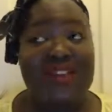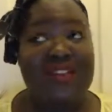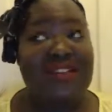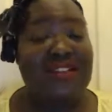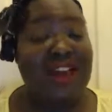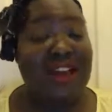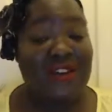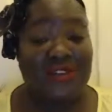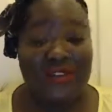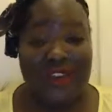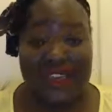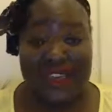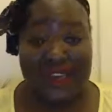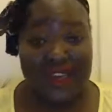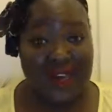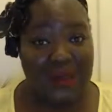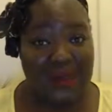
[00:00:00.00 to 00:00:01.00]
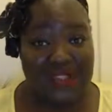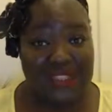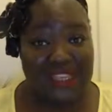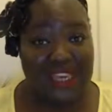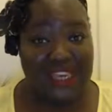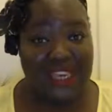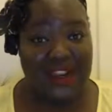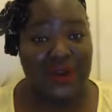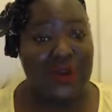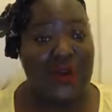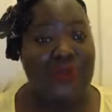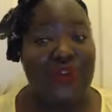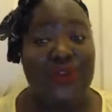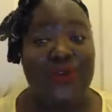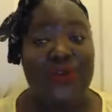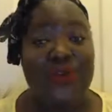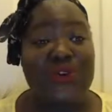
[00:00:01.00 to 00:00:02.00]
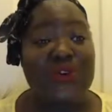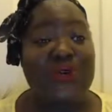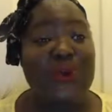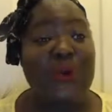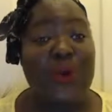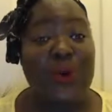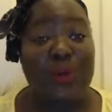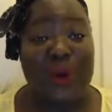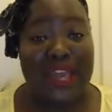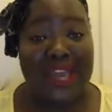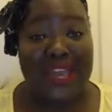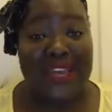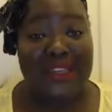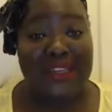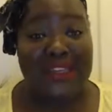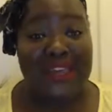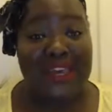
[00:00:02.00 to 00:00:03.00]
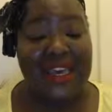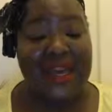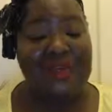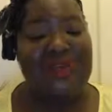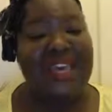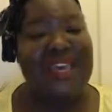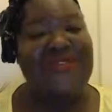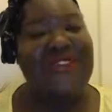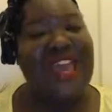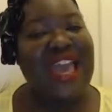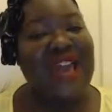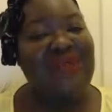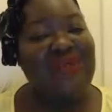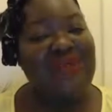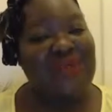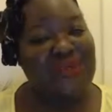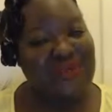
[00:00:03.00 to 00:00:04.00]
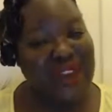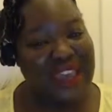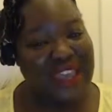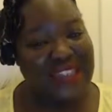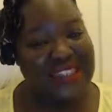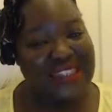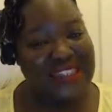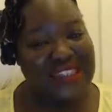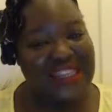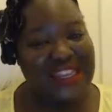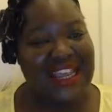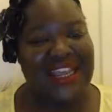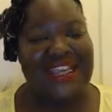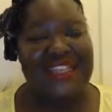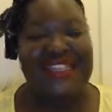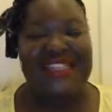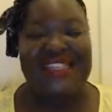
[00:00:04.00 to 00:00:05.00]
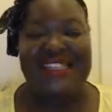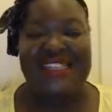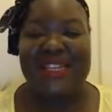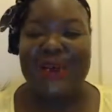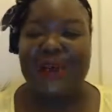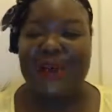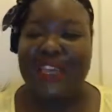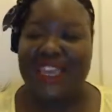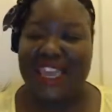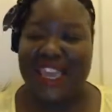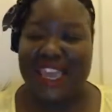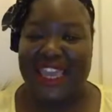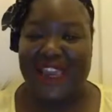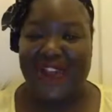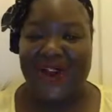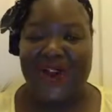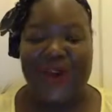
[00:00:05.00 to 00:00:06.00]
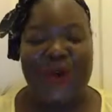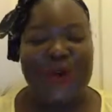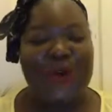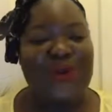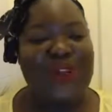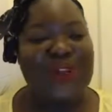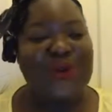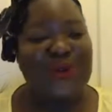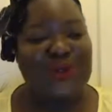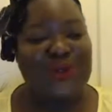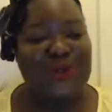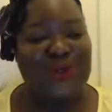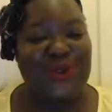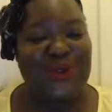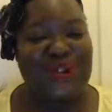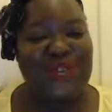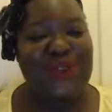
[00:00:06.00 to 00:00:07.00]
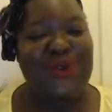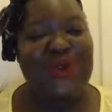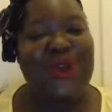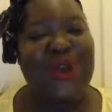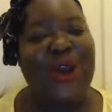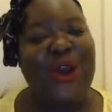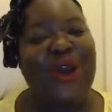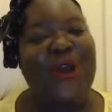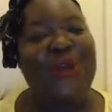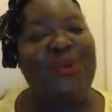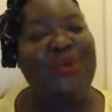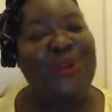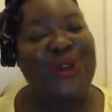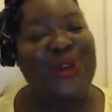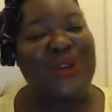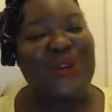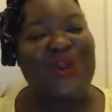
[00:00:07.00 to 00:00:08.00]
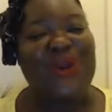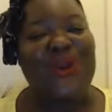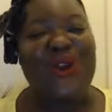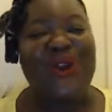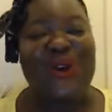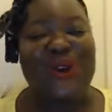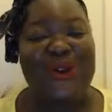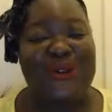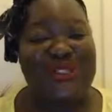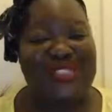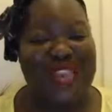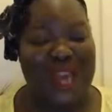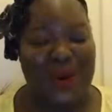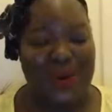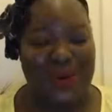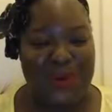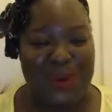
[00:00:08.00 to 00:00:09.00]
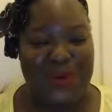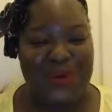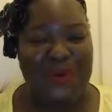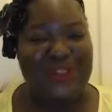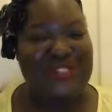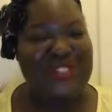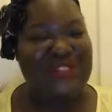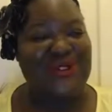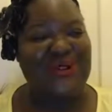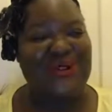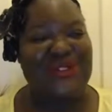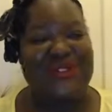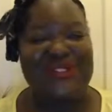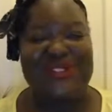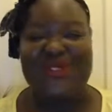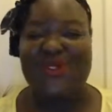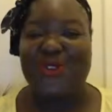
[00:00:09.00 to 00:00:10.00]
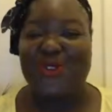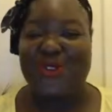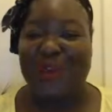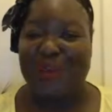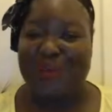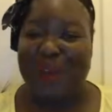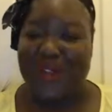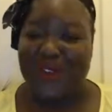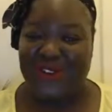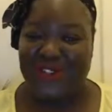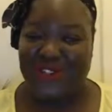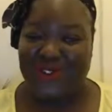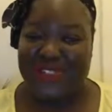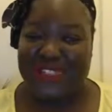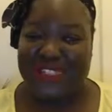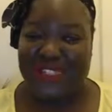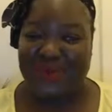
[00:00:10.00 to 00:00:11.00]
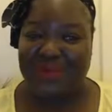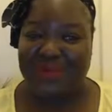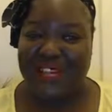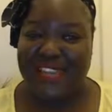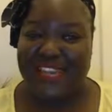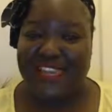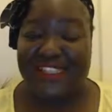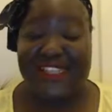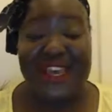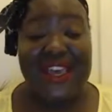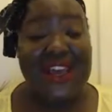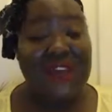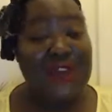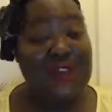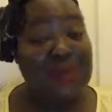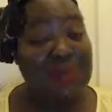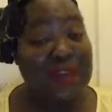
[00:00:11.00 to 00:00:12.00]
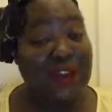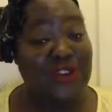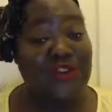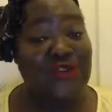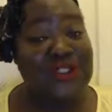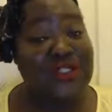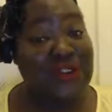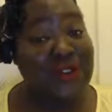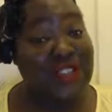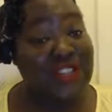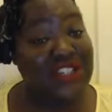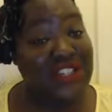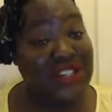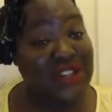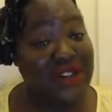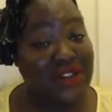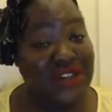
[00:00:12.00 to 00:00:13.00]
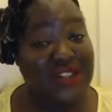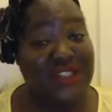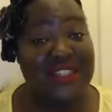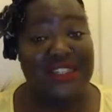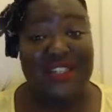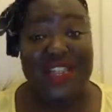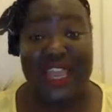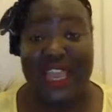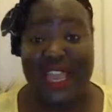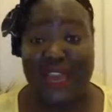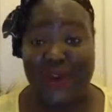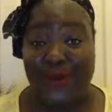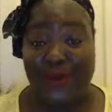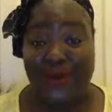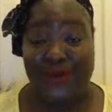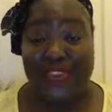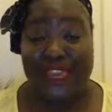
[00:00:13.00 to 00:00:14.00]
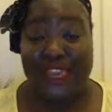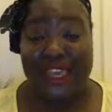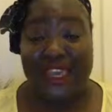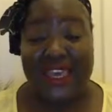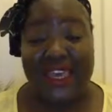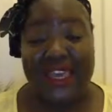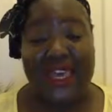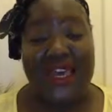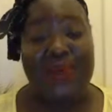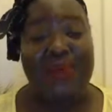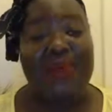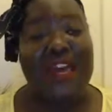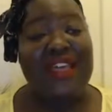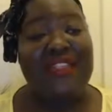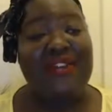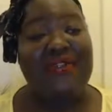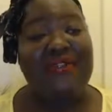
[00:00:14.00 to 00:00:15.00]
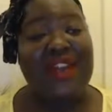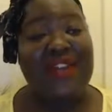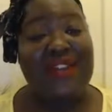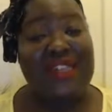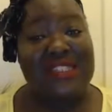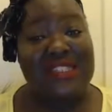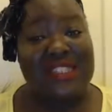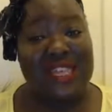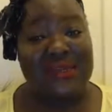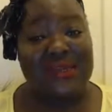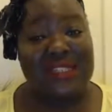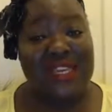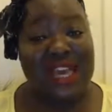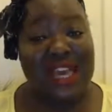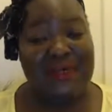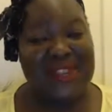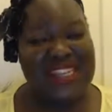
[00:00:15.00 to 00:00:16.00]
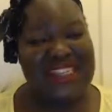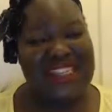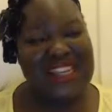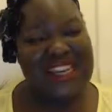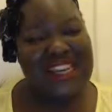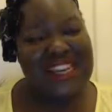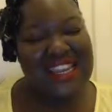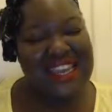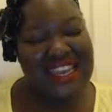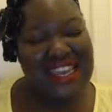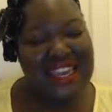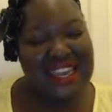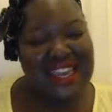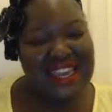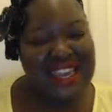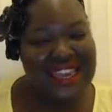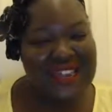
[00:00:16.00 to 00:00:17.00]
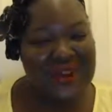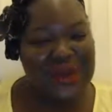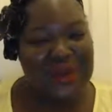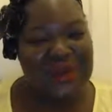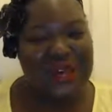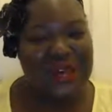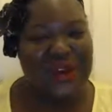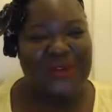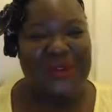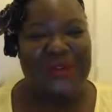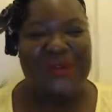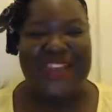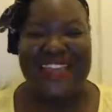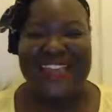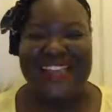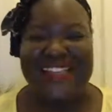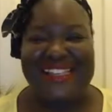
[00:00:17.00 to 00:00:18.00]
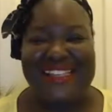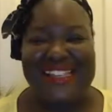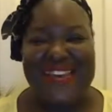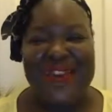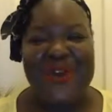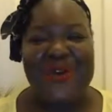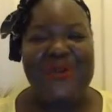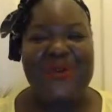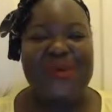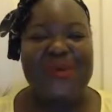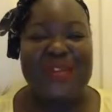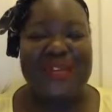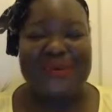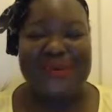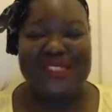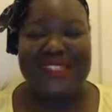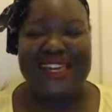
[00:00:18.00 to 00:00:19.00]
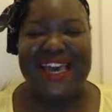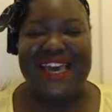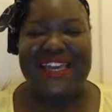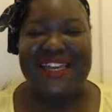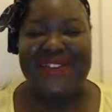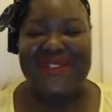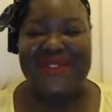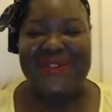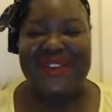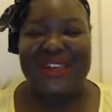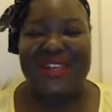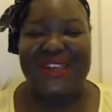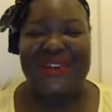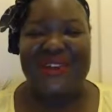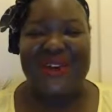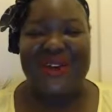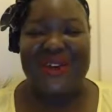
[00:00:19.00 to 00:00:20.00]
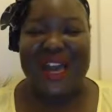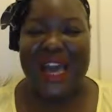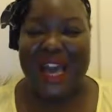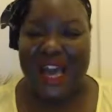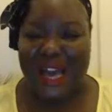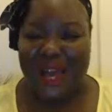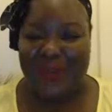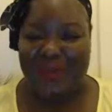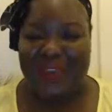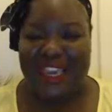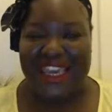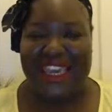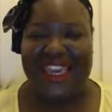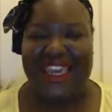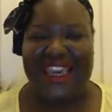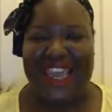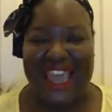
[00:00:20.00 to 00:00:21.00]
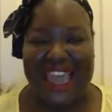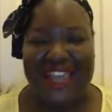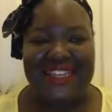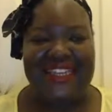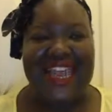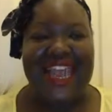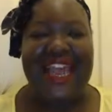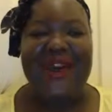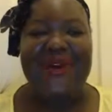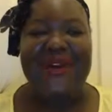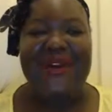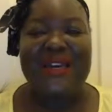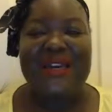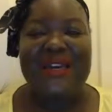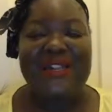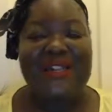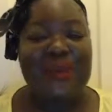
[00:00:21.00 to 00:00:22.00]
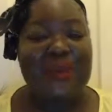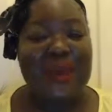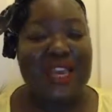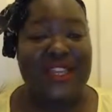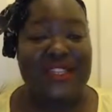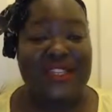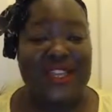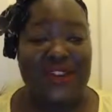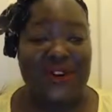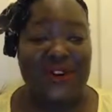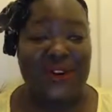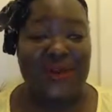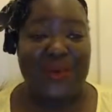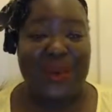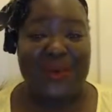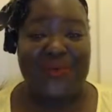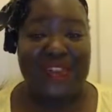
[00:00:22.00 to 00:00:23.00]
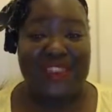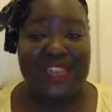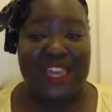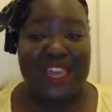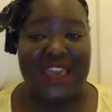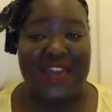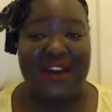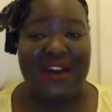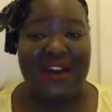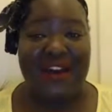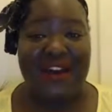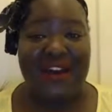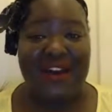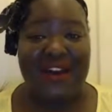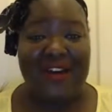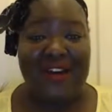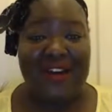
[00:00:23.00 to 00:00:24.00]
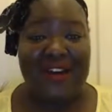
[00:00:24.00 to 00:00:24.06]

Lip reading: nothing comes in, whether good or bad. But if you have a fence, then at least there's a little gate or a little door that you can open or close at will. You still got your boundaries in place, because boundaries are actually good, they're healthy. But but at the very same time, there's a little bit of a place for people to kind of, come in and out, depending on whether they are